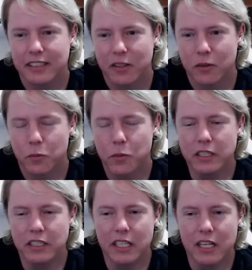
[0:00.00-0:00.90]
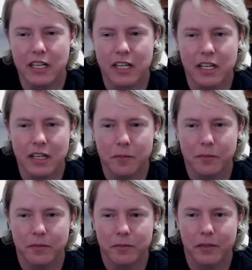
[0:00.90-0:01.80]
What's up?
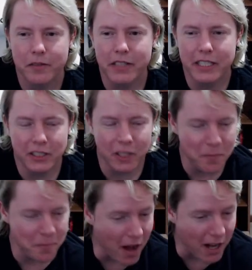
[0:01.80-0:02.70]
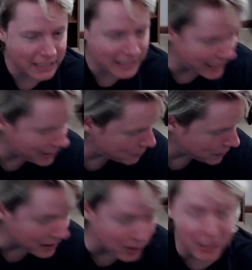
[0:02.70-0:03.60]
We finished unboxing,
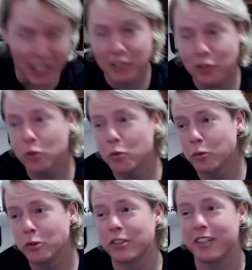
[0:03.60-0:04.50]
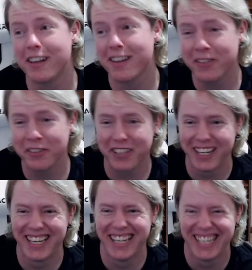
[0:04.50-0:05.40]
but there's lots of cool
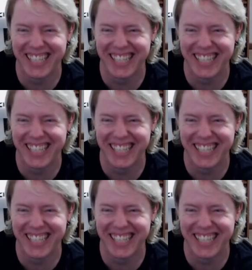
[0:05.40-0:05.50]
stuff.